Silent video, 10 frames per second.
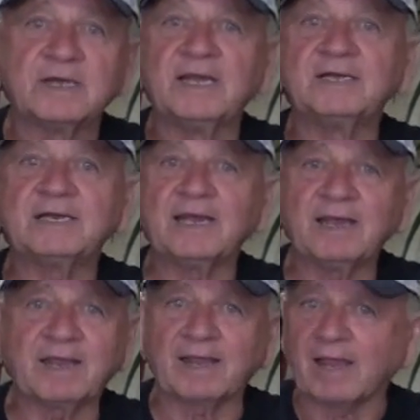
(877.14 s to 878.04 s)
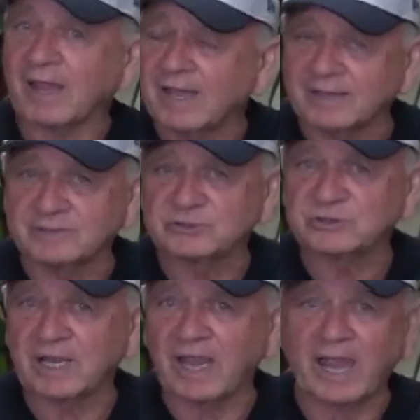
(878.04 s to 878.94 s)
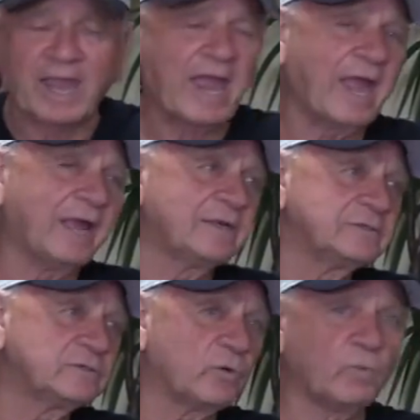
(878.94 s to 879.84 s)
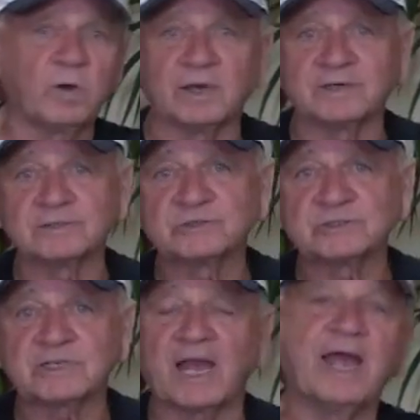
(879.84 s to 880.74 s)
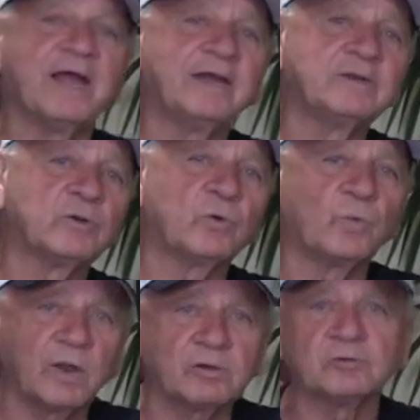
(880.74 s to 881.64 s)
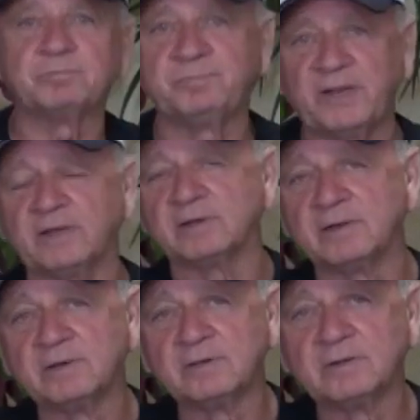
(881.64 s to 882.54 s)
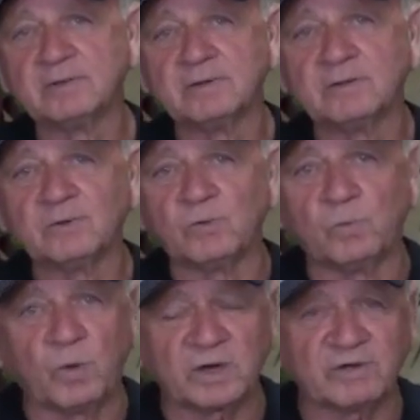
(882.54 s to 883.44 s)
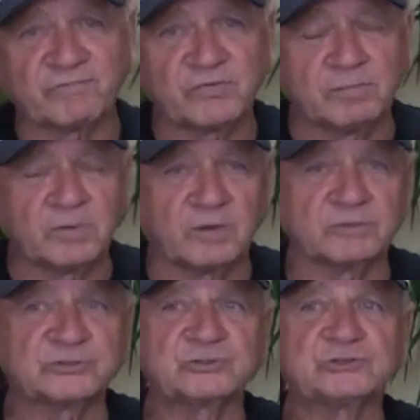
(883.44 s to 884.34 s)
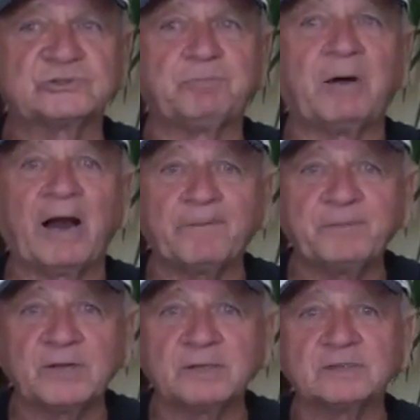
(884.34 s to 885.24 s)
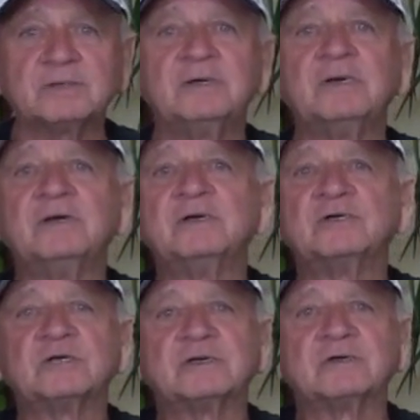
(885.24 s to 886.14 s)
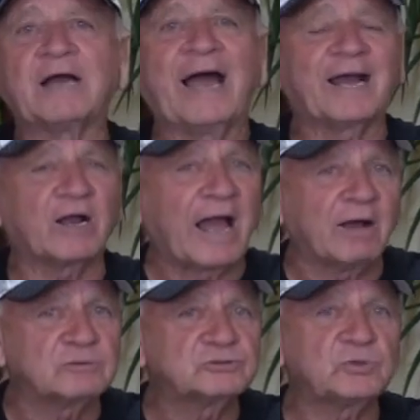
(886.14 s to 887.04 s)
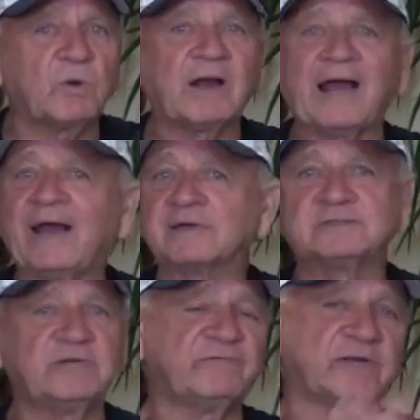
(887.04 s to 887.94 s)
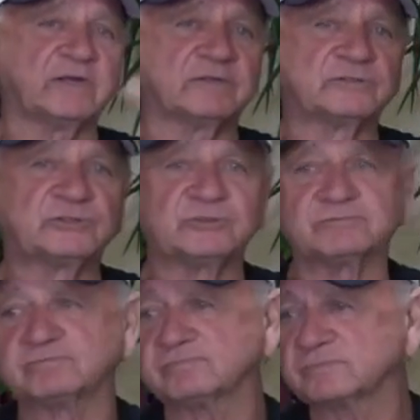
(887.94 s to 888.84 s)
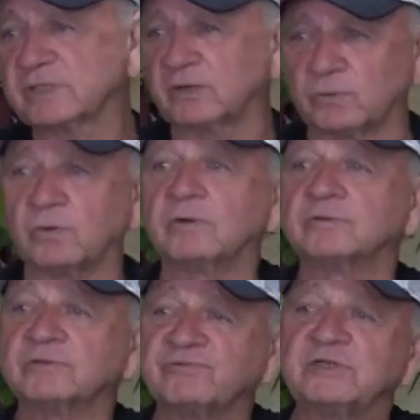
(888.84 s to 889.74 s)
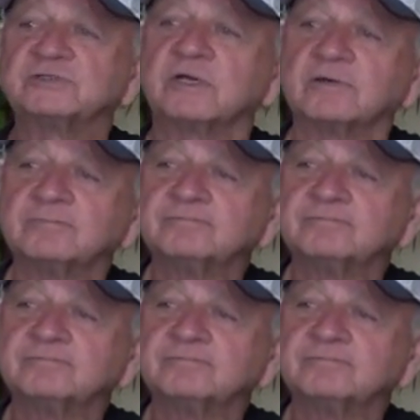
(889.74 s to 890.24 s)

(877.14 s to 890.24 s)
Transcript: It is and was and will be one of the most popular outdoor activities in the world, fishing.